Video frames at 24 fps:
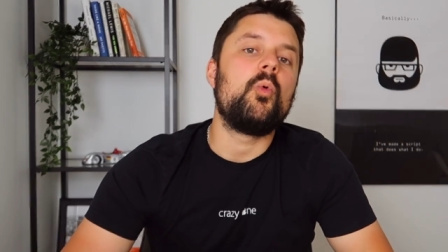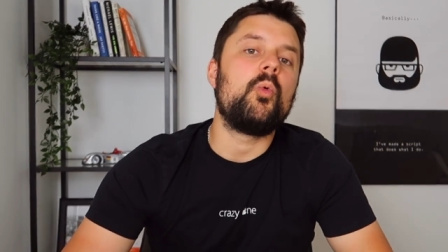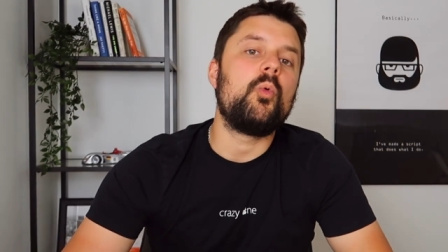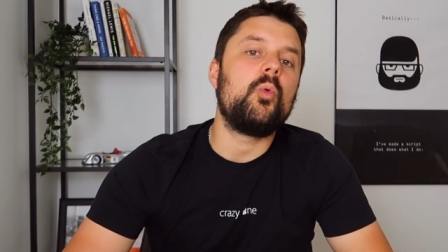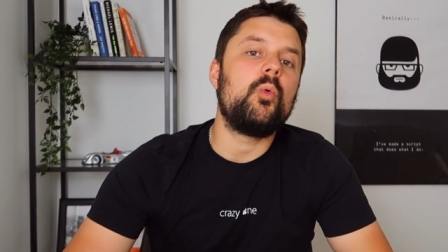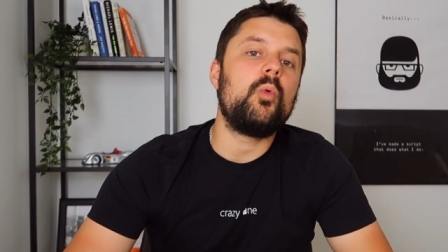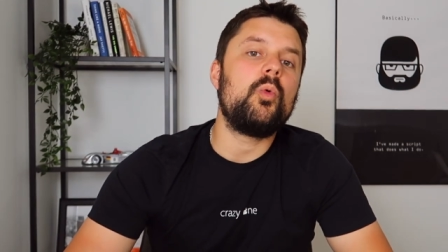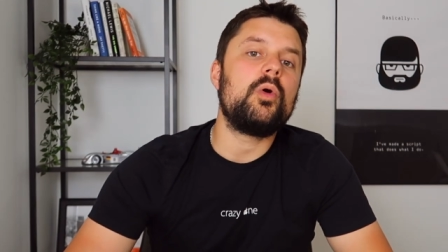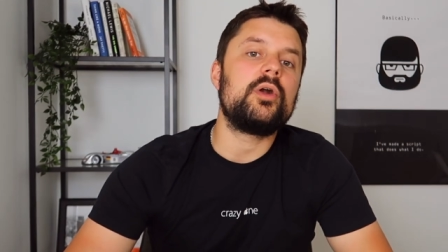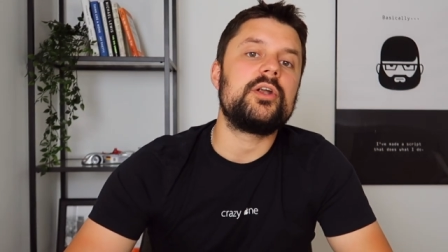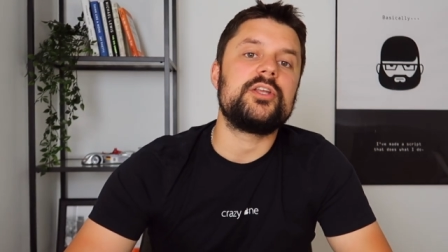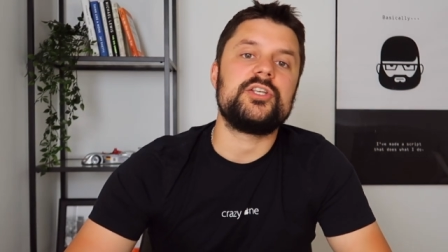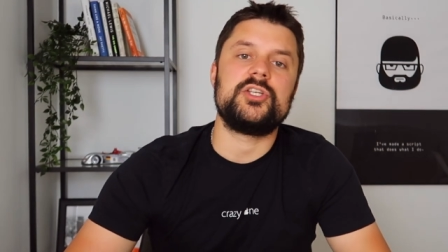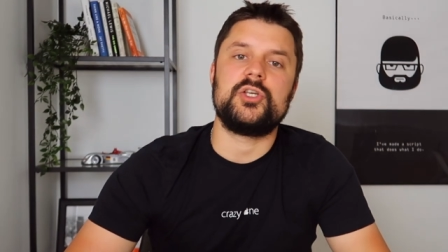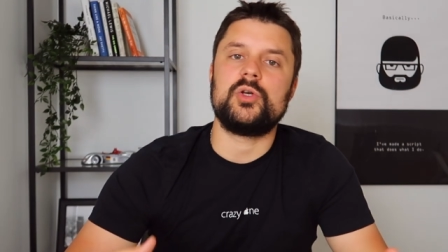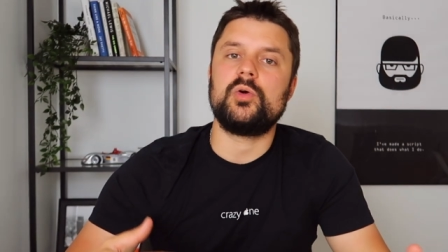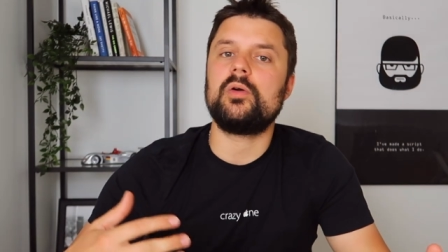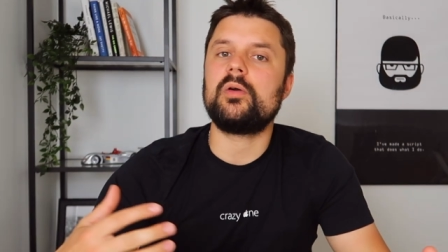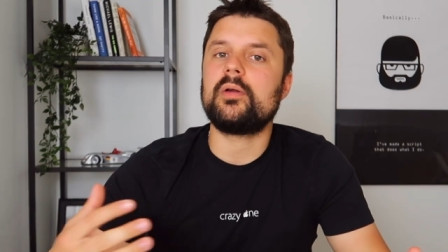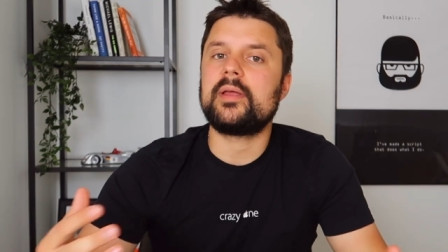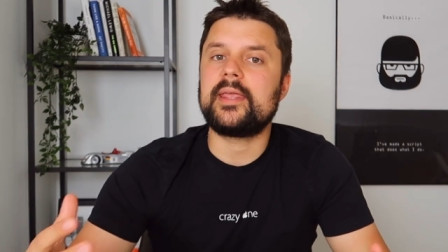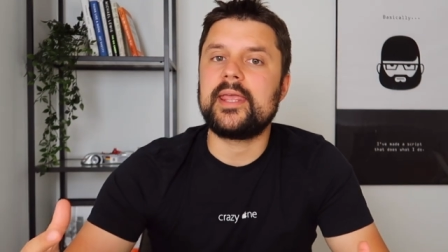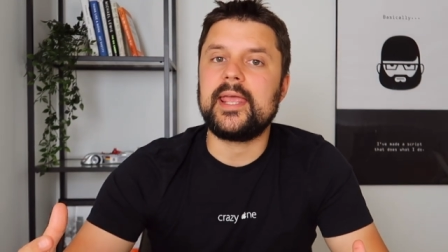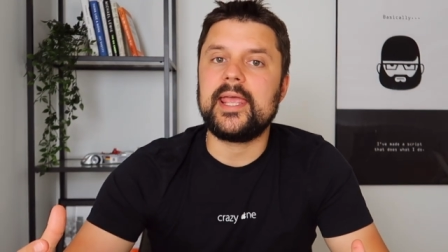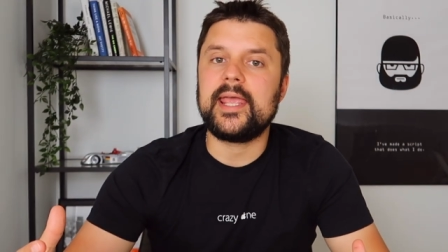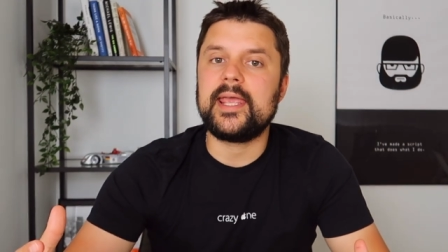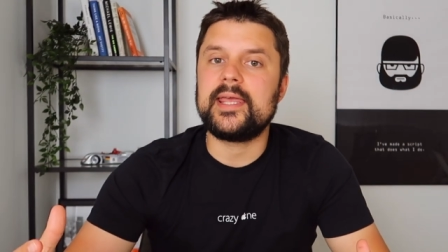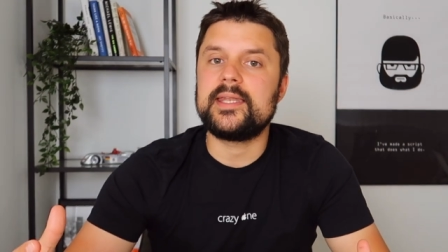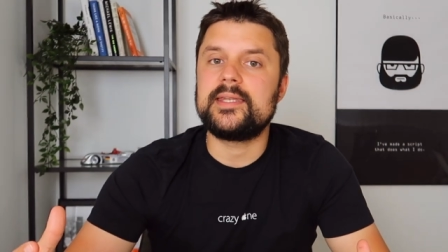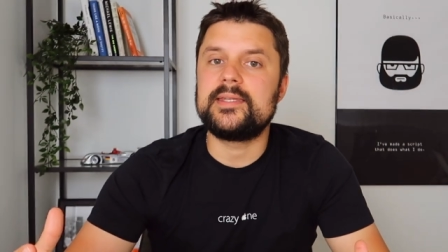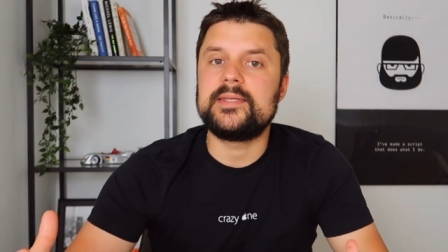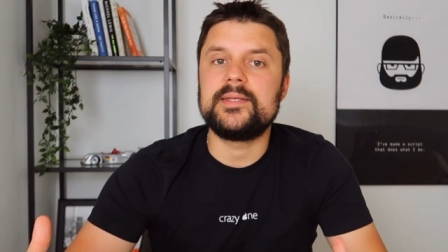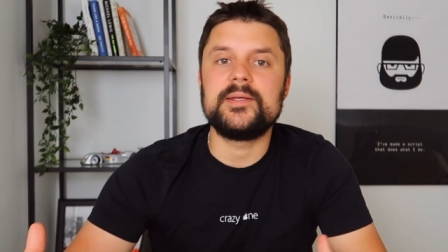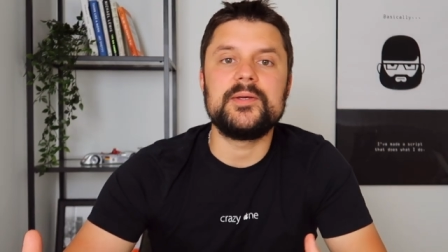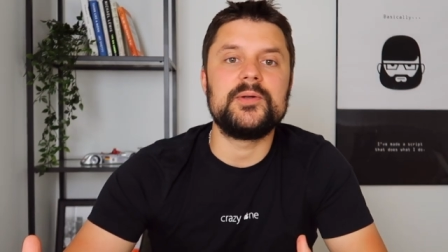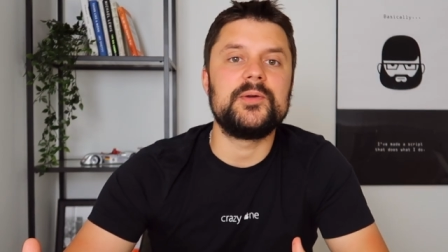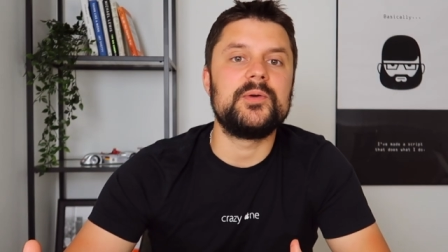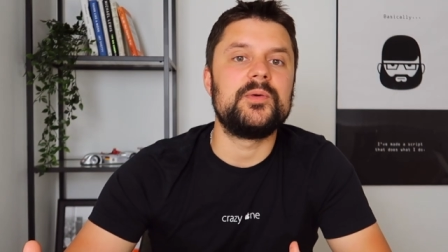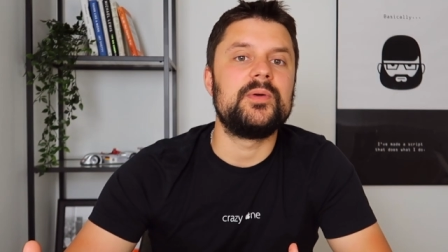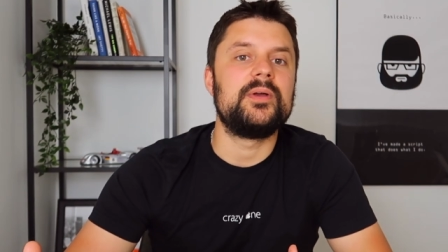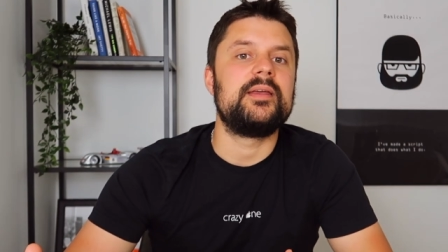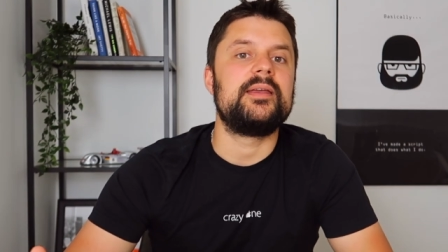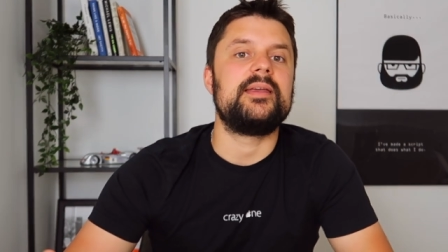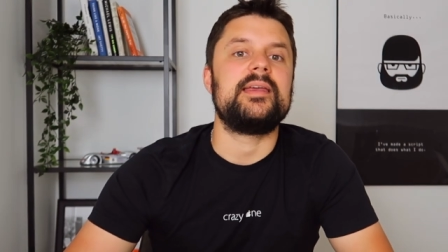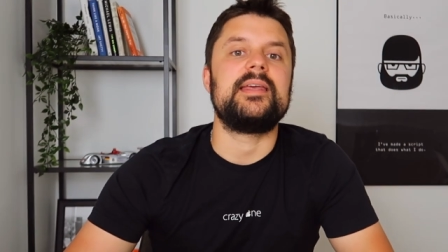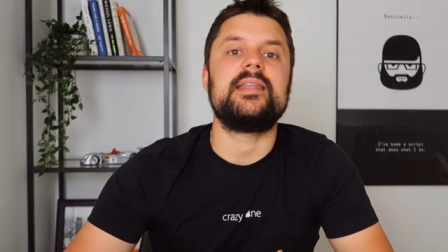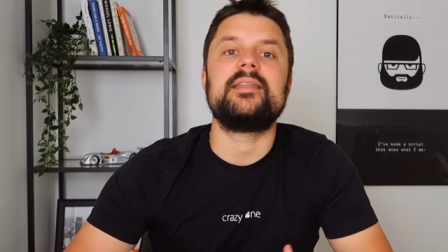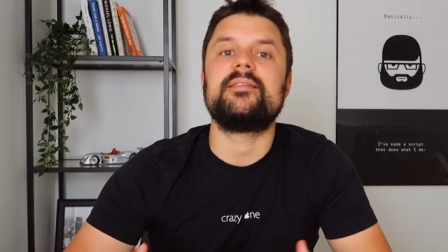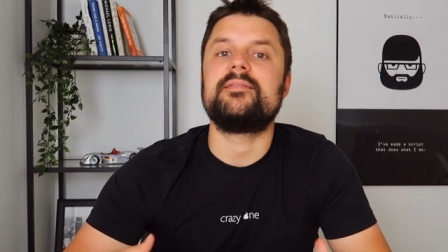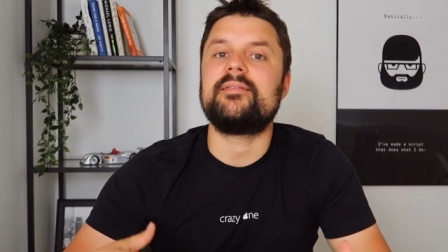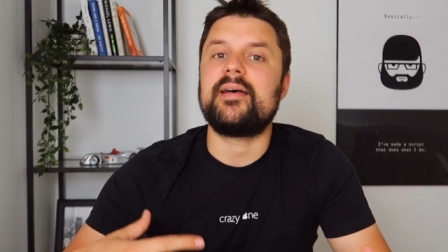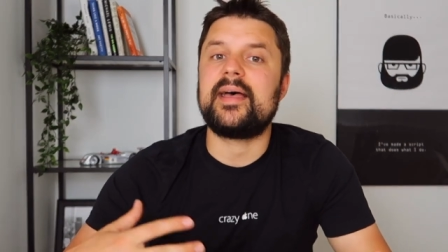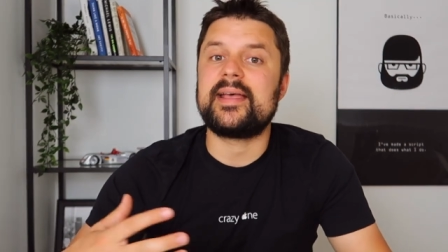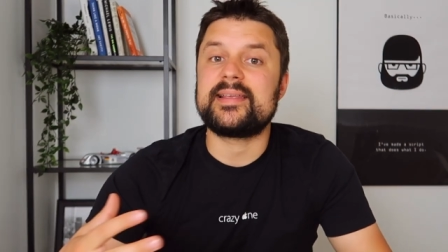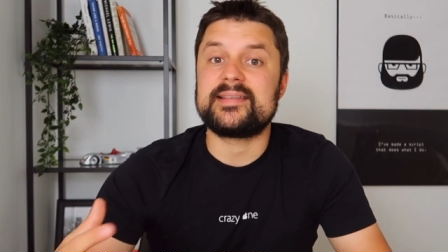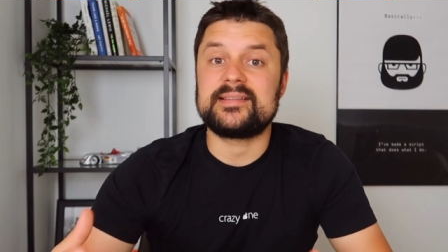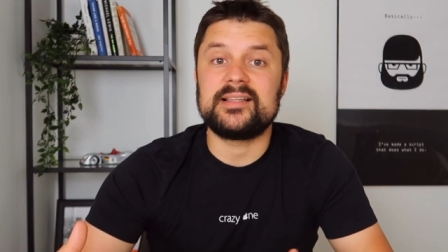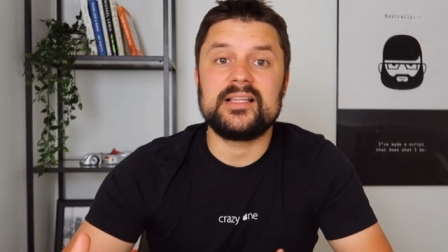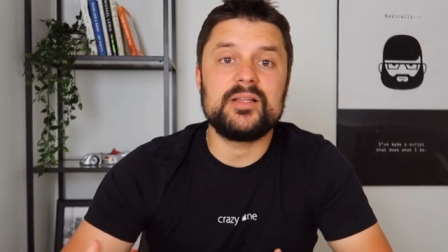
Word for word: or you're okay to invest